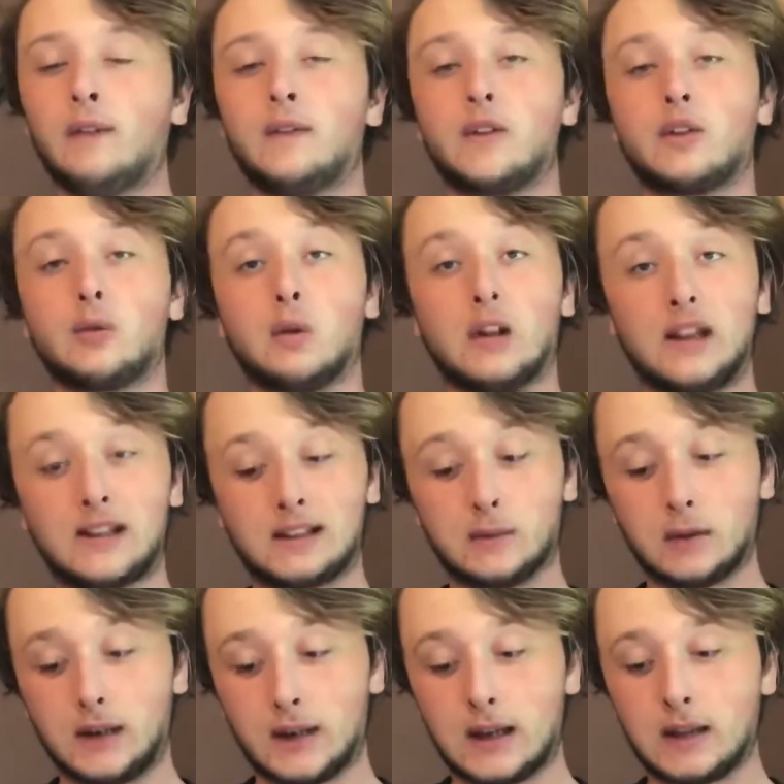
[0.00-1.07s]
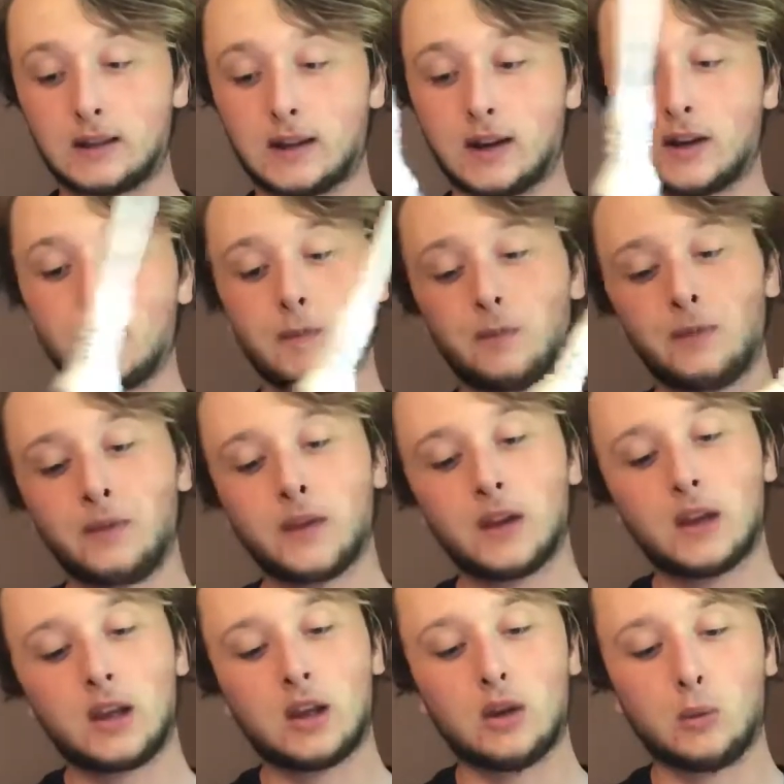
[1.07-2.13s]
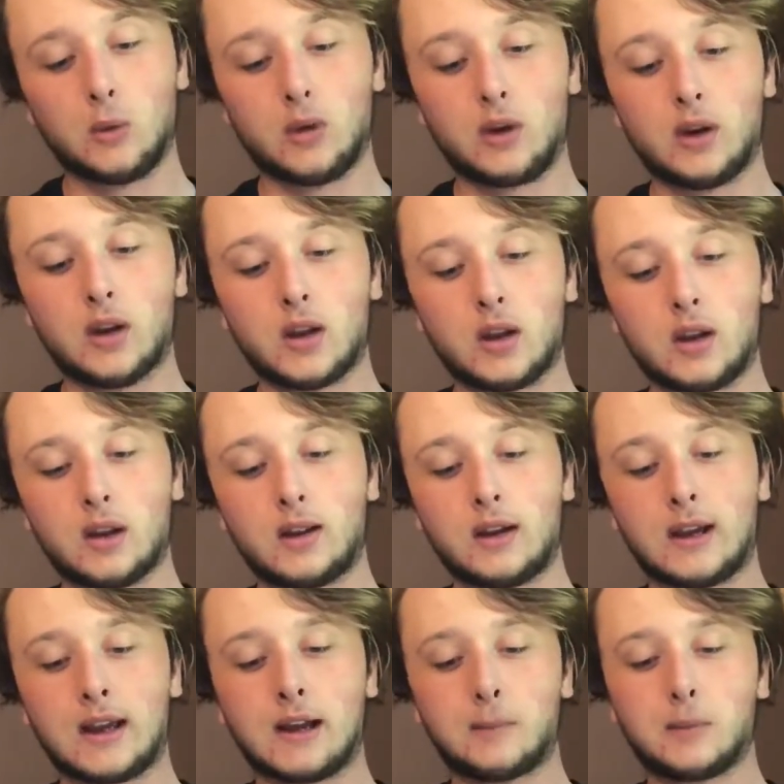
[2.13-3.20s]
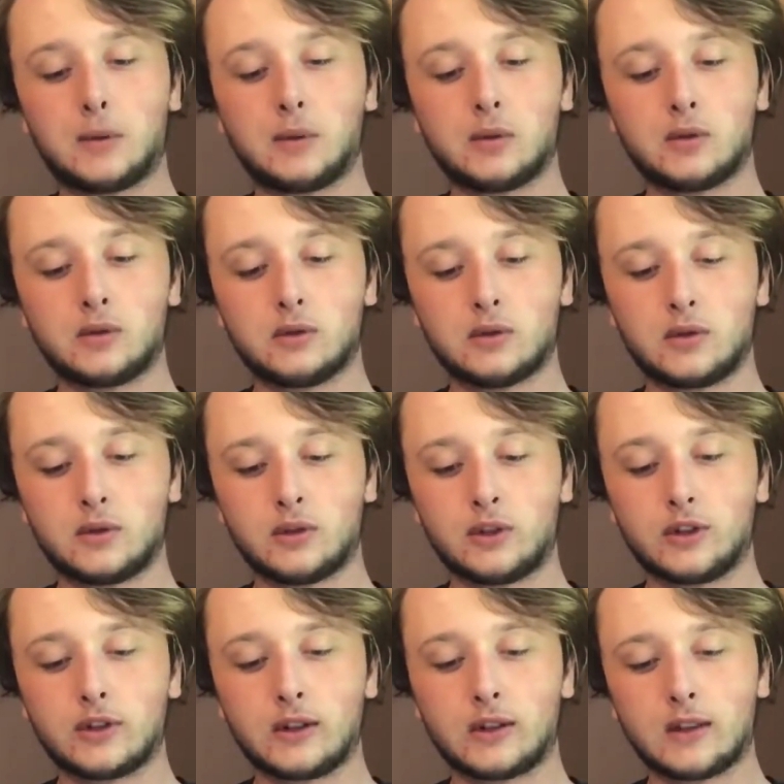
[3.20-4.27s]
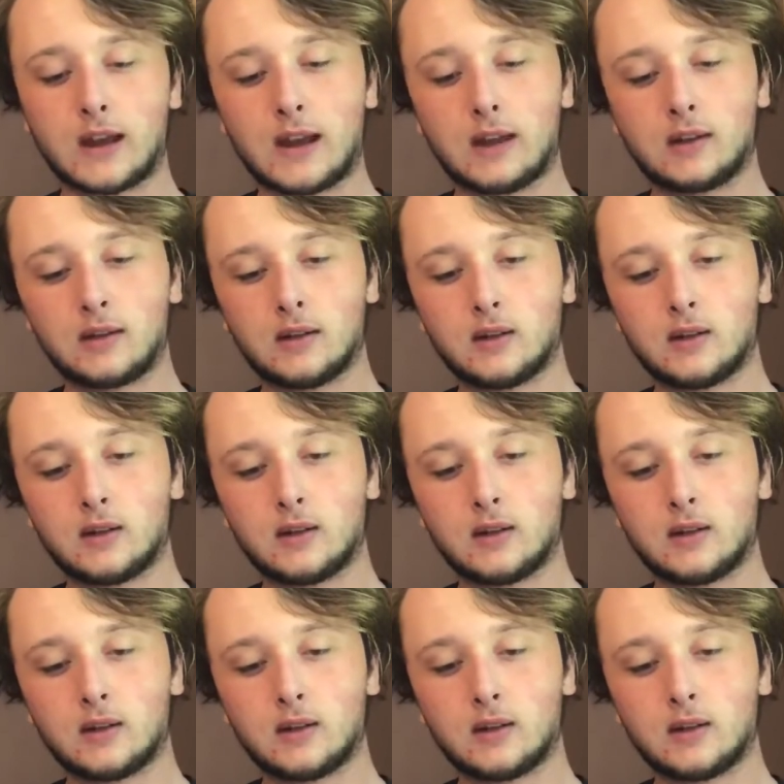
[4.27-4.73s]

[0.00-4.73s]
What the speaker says: So when it got there, it would decouple just like that.